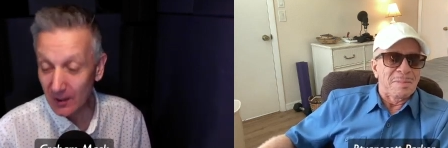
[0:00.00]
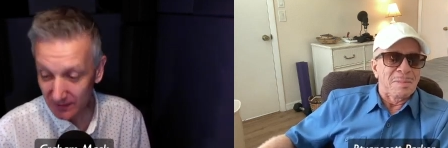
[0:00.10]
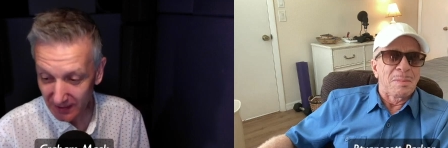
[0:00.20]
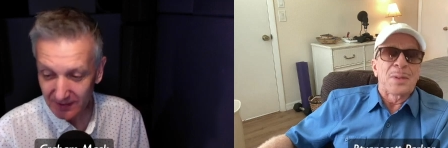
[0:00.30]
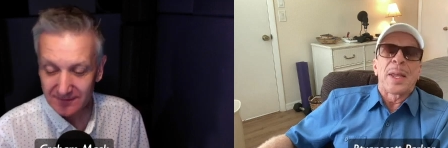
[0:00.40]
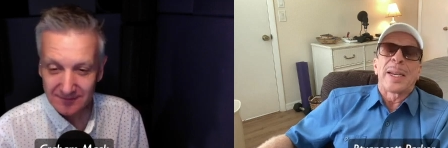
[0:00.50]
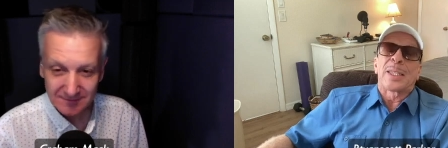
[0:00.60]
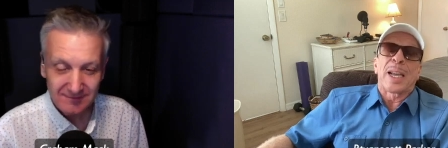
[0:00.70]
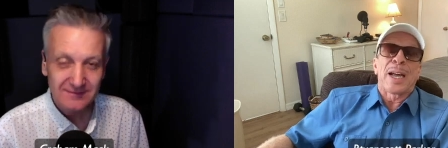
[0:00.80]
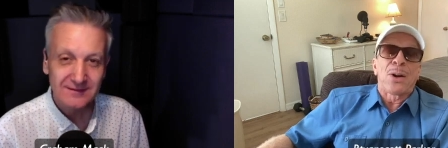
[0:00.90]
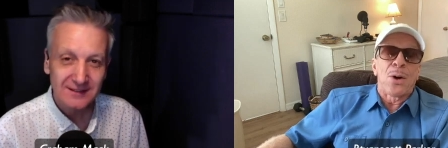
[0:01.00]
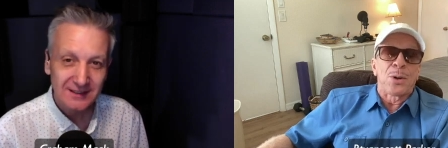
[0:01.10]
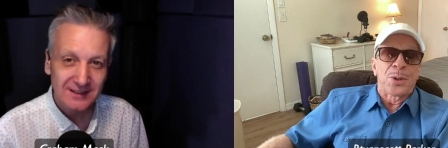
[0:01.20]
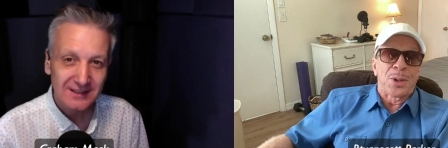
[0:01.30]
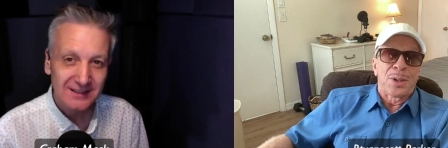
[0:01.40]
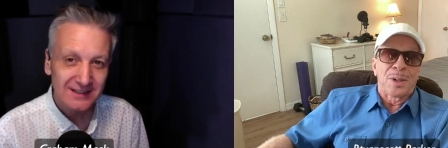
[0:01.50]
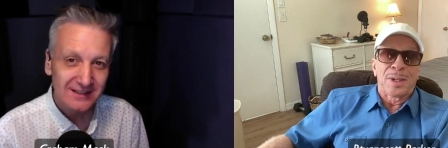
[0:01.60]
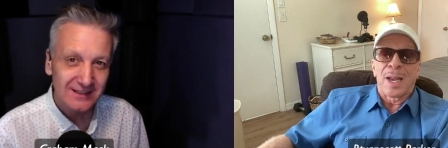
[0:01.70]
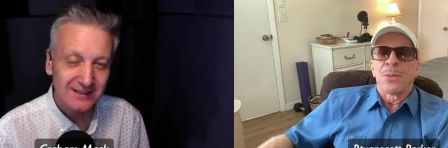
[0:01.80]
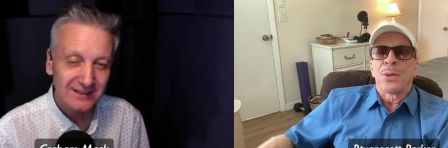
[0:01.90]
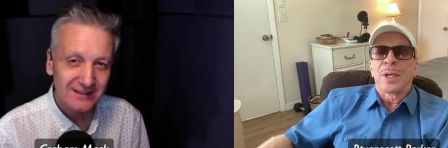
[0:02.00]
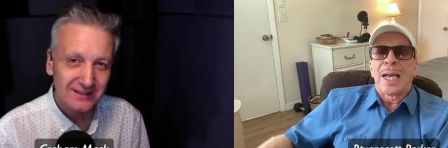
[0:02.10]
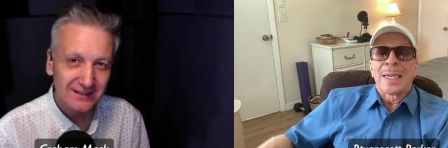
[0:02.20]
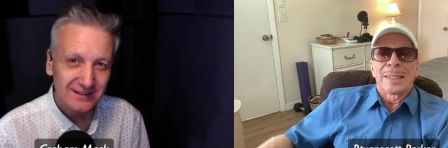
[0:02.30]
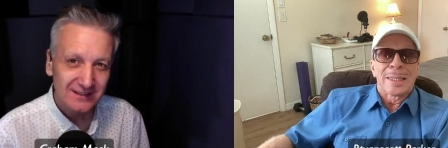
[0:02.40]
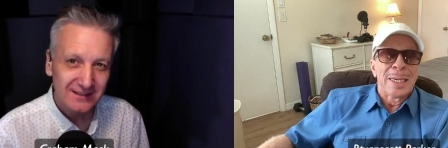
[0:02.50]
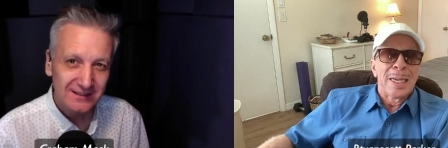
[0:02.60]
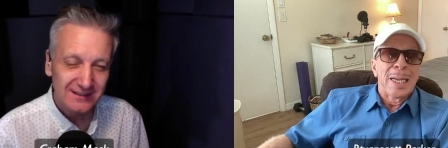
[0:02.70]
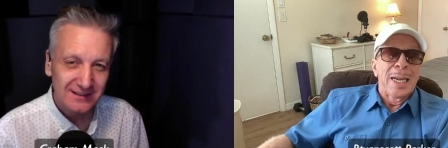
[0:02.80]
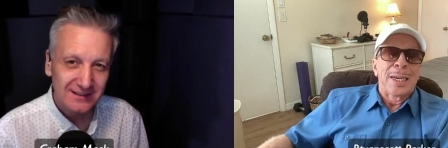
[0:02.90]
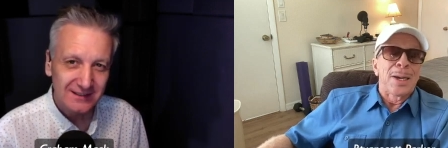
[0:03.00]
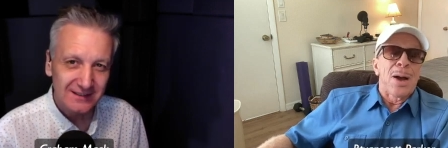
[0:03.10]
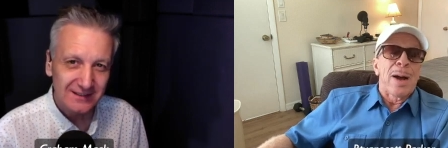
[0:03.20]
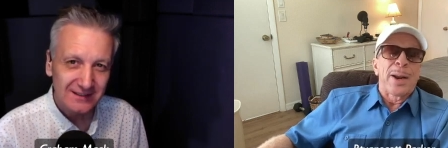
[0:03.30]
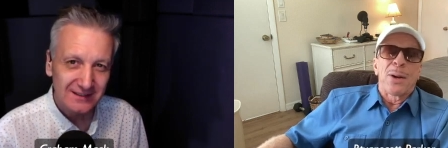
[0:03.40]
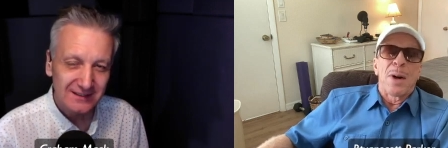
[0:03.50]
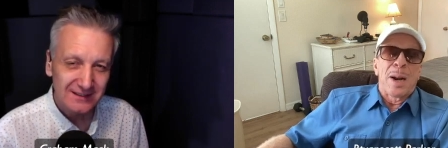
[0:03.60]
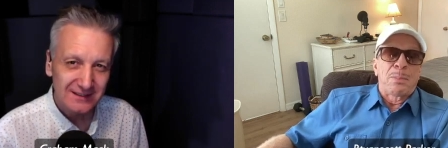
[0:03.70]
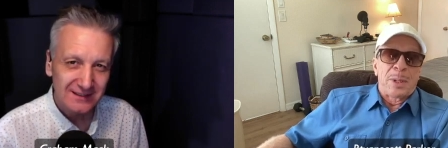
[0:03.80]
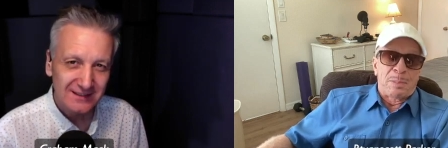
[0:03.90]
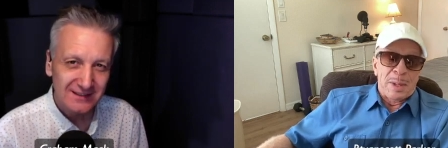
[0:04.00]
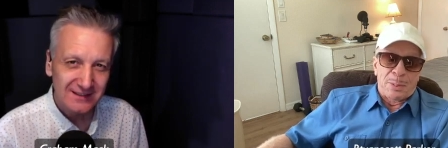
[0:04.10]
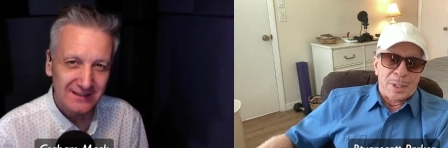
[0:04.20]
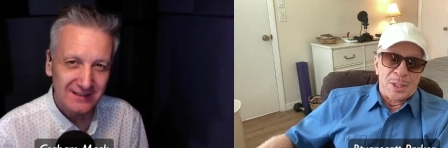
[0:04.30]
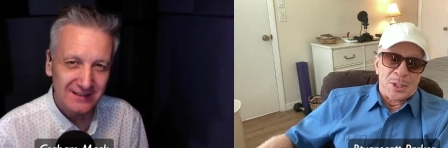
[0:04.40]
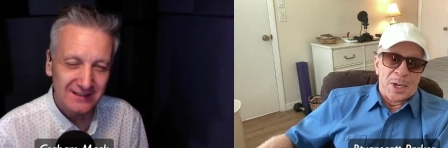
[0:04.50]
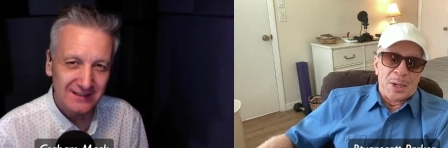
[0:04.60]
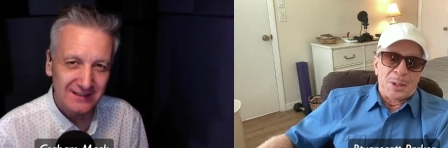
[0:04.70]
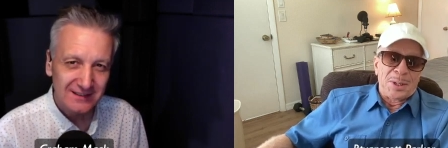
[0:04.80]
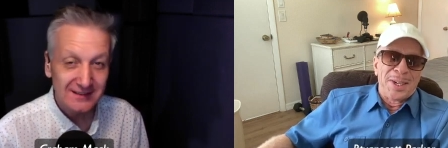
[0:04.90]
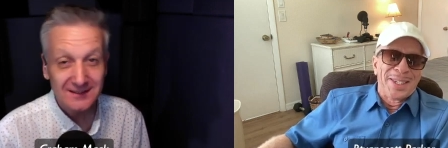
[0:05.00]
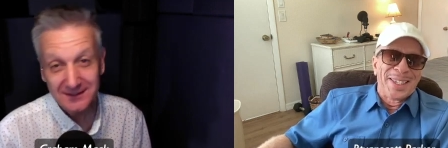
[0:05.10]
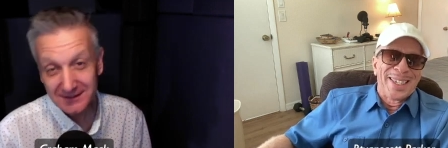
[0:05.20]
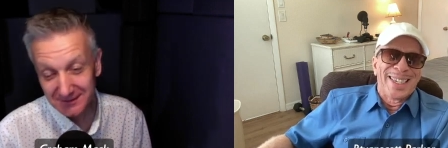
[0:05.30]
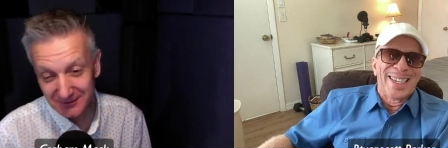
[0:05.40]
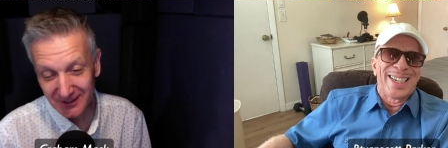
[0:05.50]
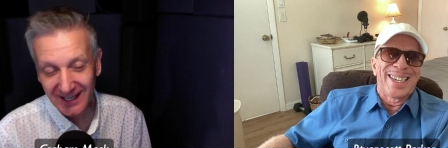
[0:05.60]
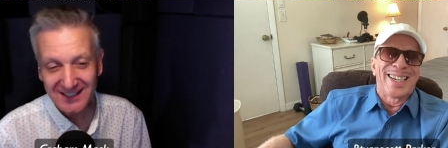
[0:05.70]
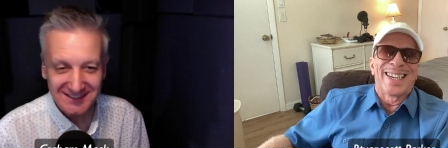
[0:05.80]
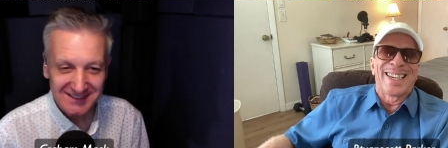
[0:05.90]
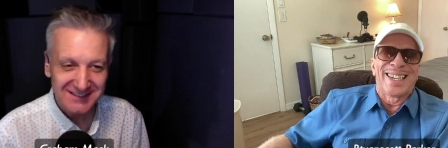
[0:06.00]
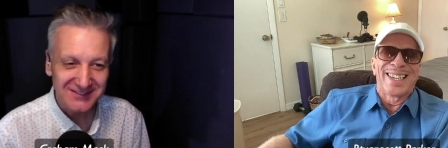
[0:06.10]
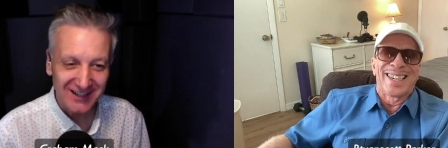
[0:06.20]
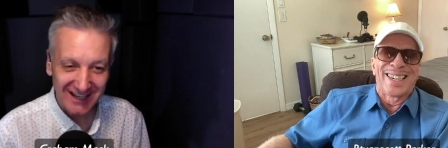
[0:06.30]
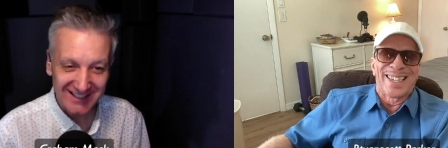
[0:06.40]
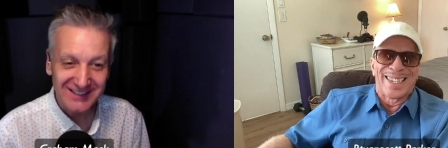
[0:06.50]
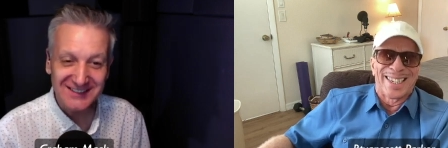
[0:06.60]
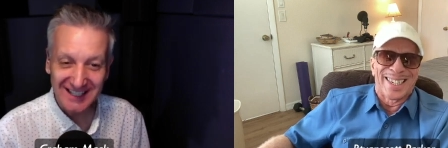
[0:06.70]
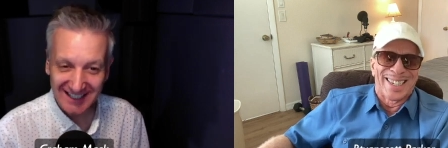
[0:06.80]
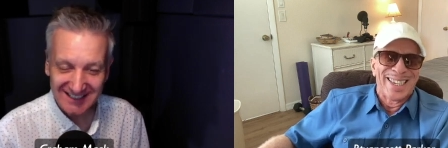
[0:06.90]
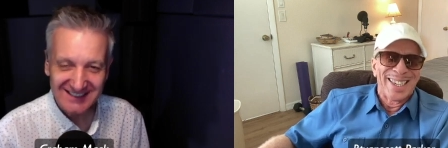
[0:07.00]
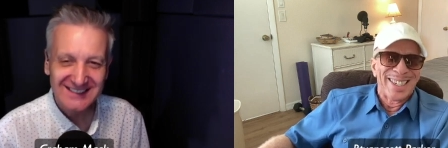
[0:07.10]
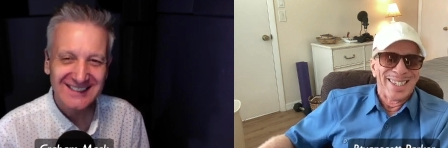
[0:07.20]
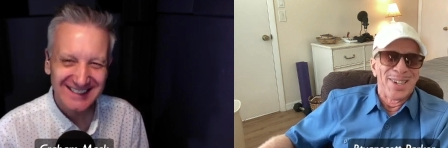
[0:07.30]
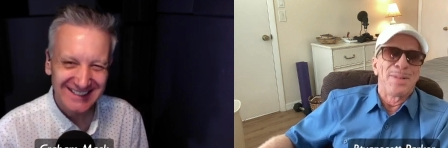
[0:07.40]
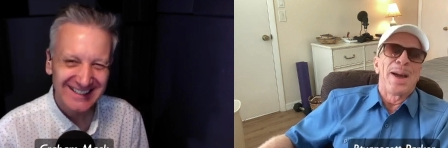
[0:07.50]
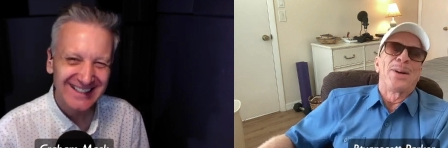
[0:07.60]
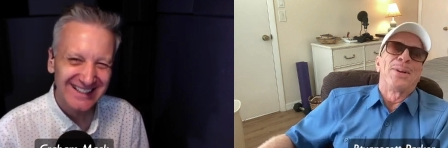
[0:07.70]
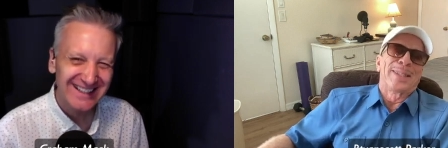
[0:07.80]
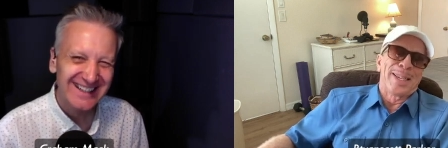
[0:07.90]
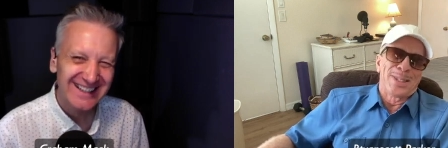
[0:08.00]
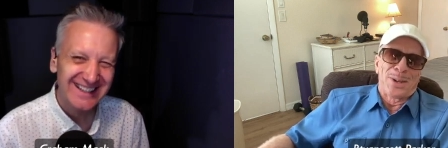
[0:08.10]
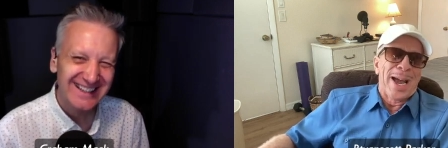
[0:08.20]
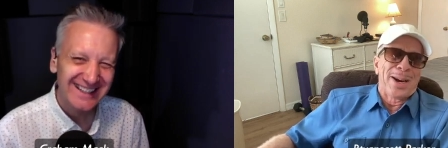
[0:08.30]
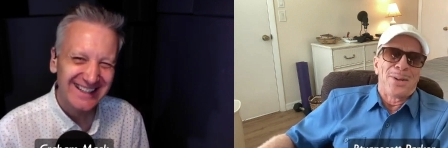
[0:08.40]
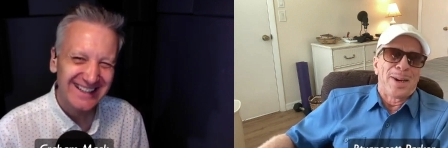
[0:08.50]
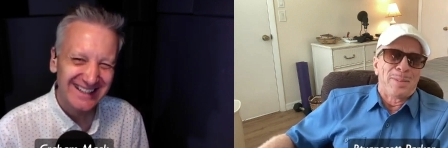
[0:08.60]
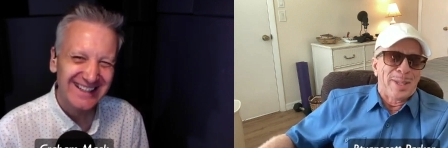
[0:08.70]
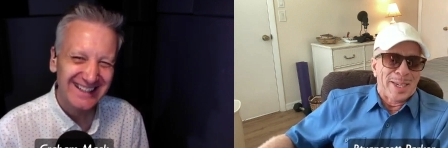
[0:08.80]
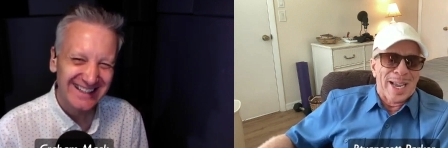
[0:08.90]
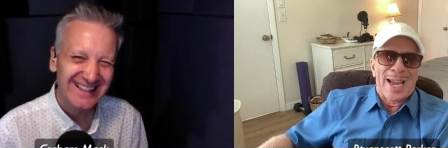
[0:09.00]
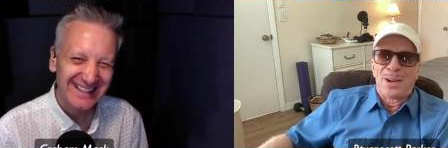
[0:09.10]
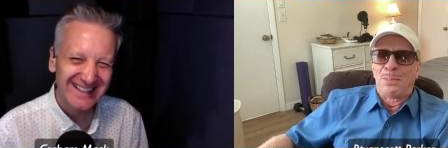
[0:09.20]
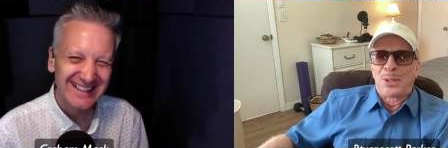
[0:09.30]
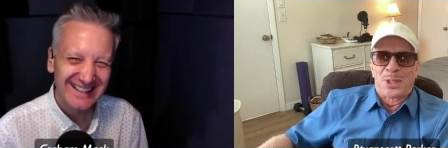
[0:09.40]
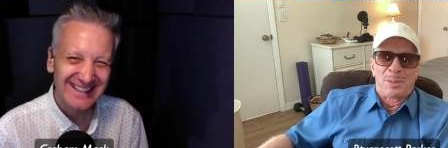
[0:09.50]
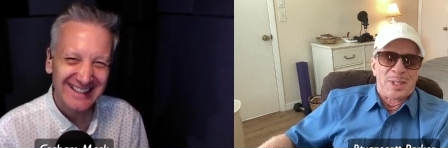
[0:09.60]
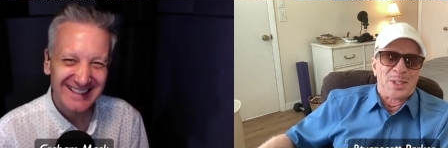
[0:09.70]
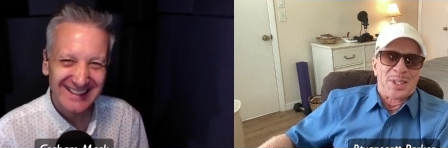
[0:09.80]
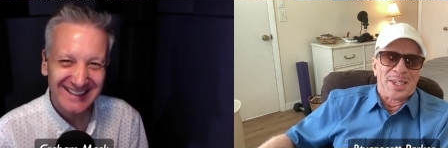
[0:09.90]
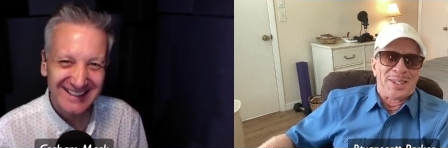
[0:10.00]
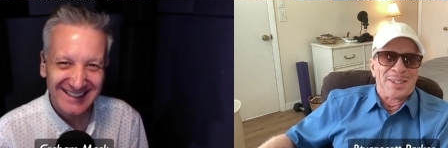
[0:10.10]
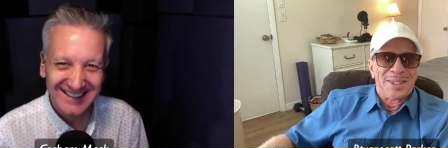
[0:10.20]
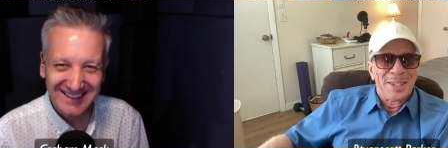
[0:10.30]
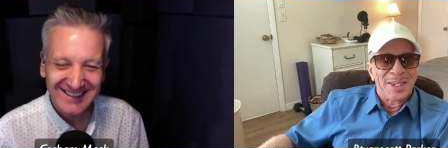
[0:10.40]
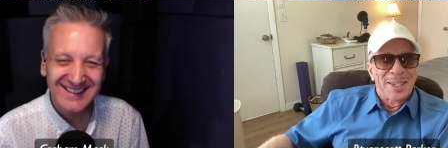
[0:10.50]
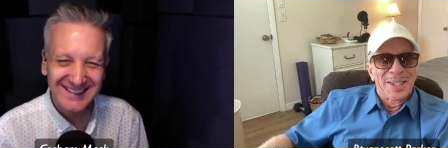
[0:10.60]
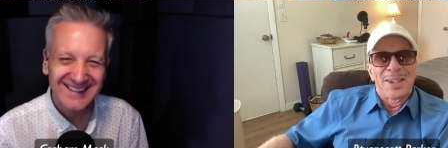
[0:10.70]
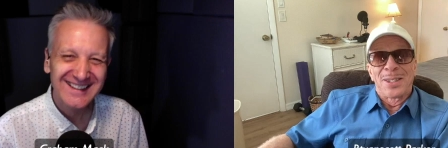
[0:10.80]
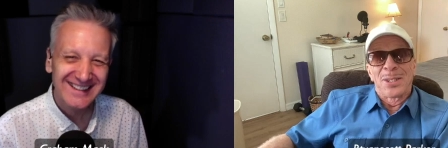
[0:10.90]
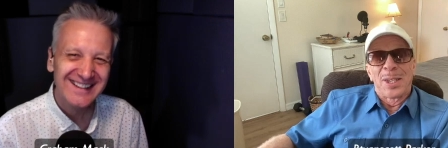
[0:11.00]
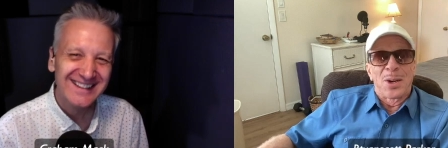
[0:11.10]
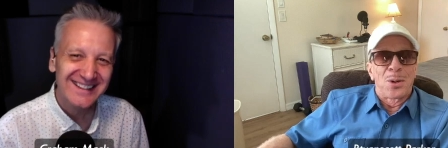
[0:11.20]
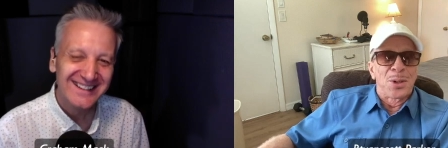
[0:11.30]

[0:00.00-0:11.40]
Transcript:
Speaker 1: Okay. But then as I got older, I realized, no, I don't want to put people in jail.
Speaker 2: Right. Okay.
Speaker 1: No matter what they do, I don't want to be the guy who puts them in jail. You know, as you get